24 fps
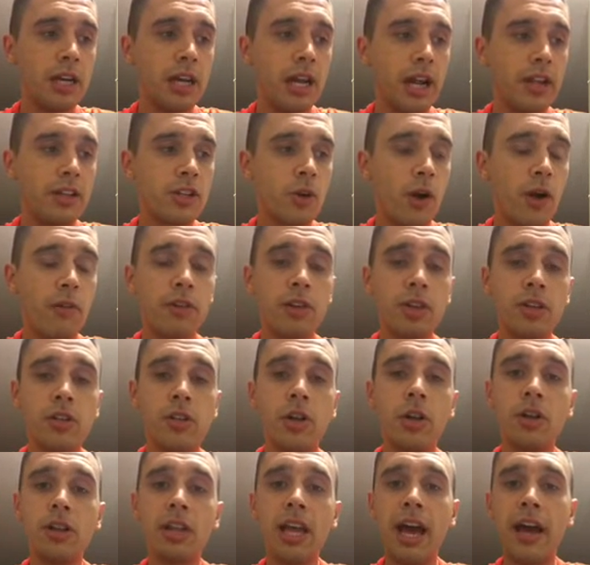And so I really
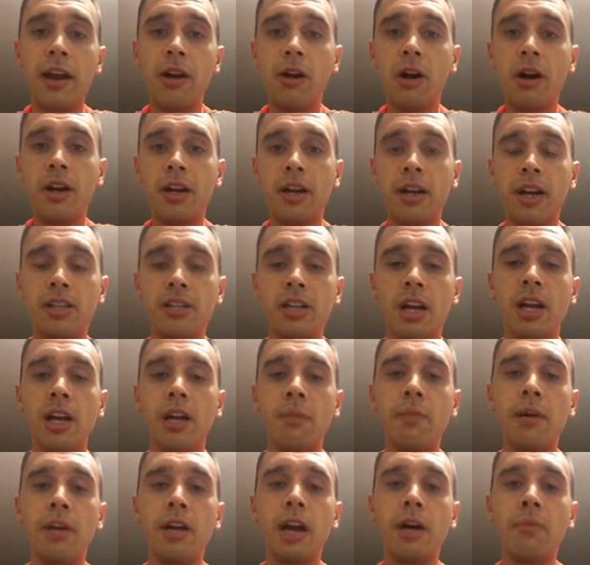took that on, and I started
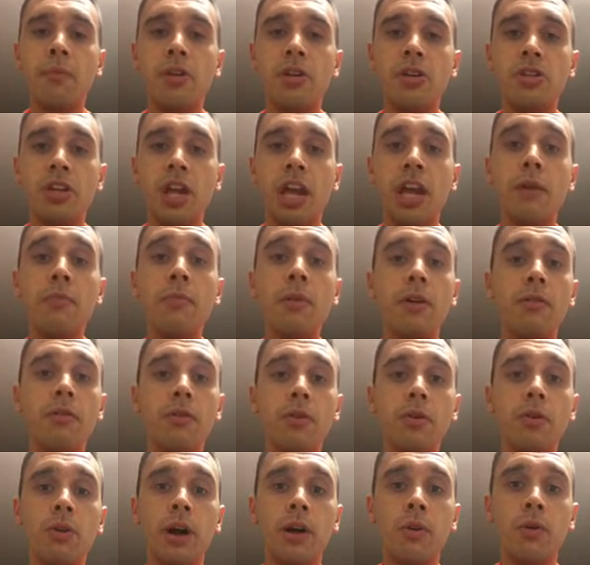to become ashamed of
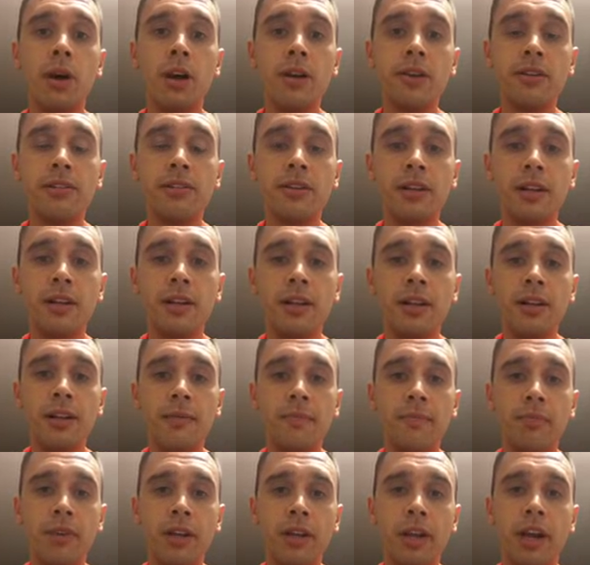who I was,
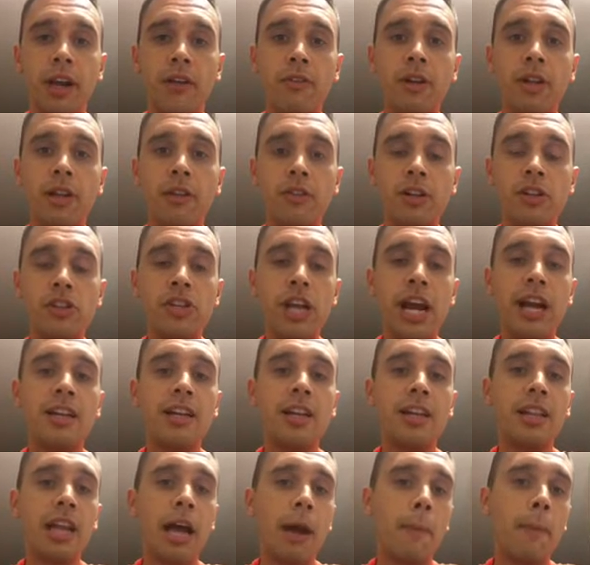and I really
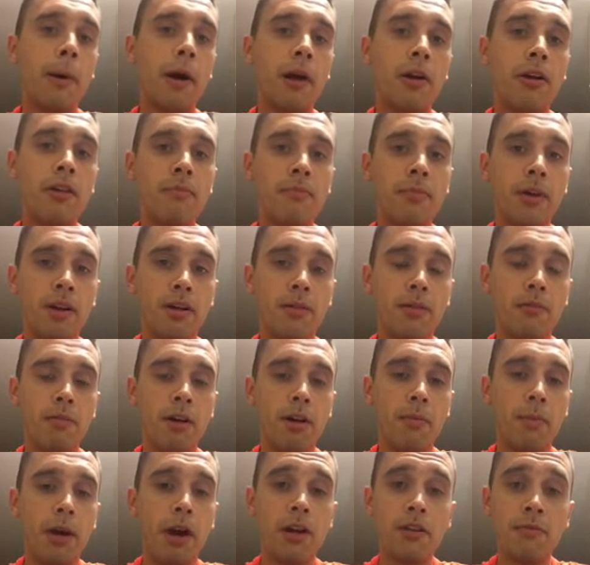rejected that part
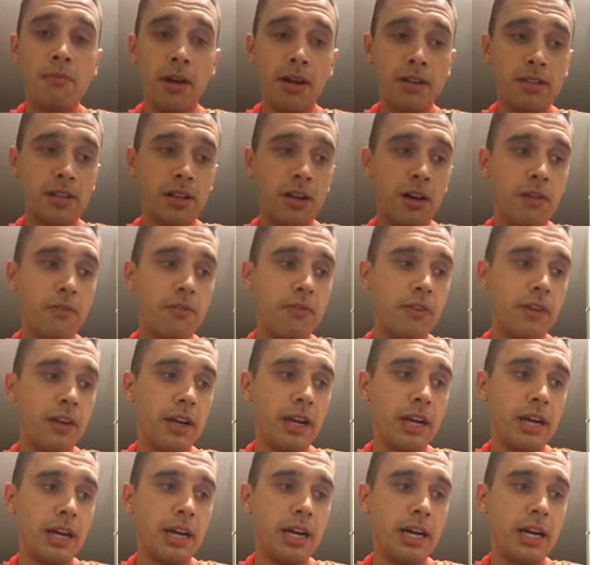of myself,
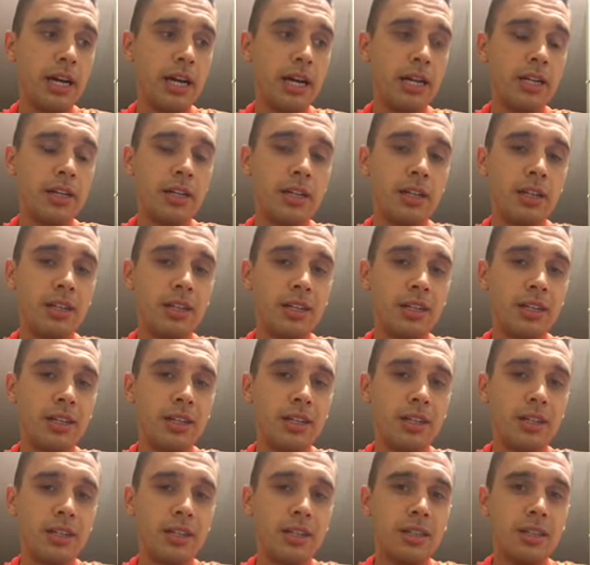and
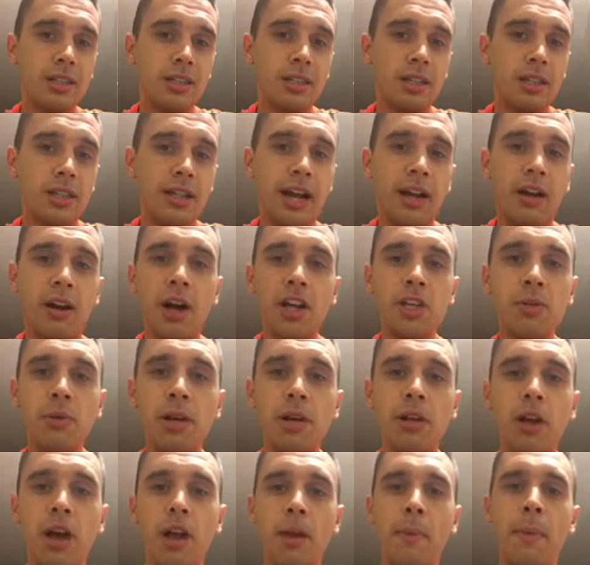that caused me
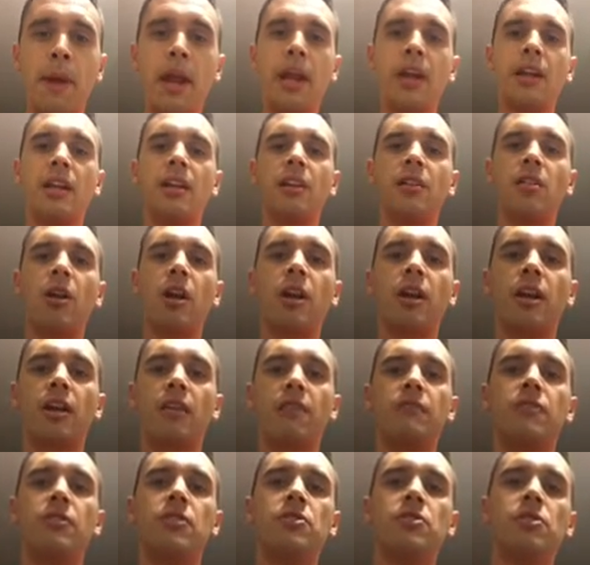a lot of pain and a lot of
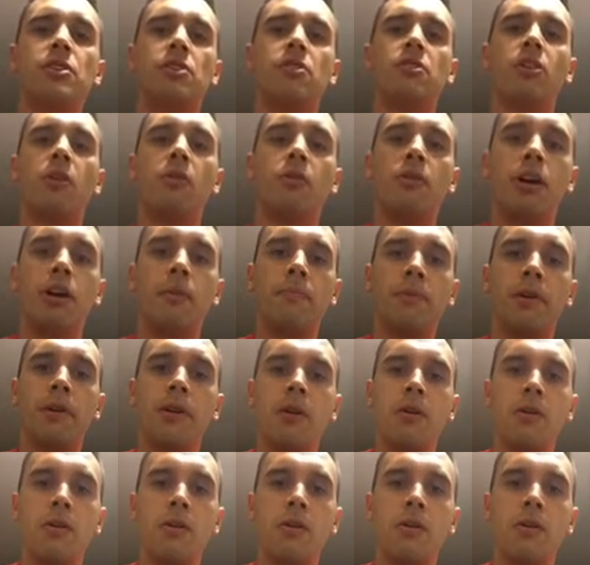confusion growing up.